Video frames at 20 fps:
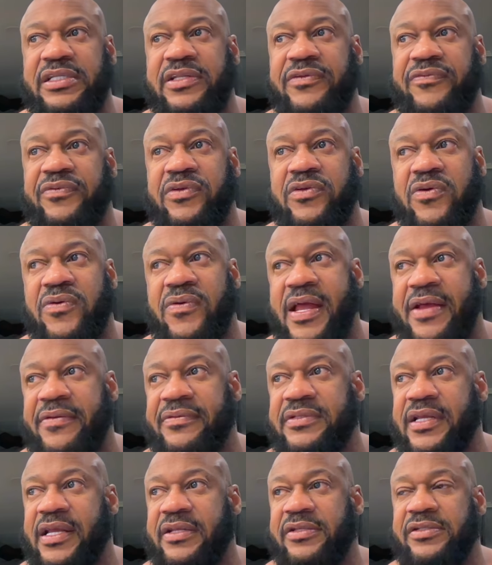And if you don't
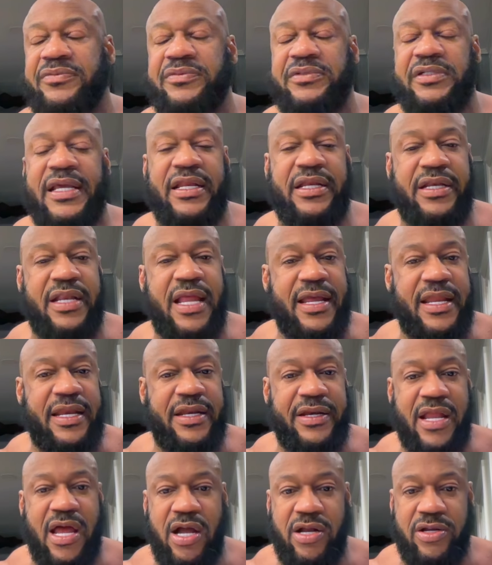have sagging, we got a, I got a
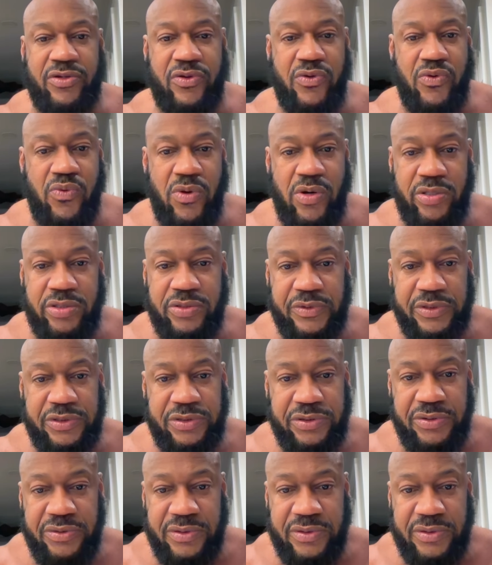doctor who works with you.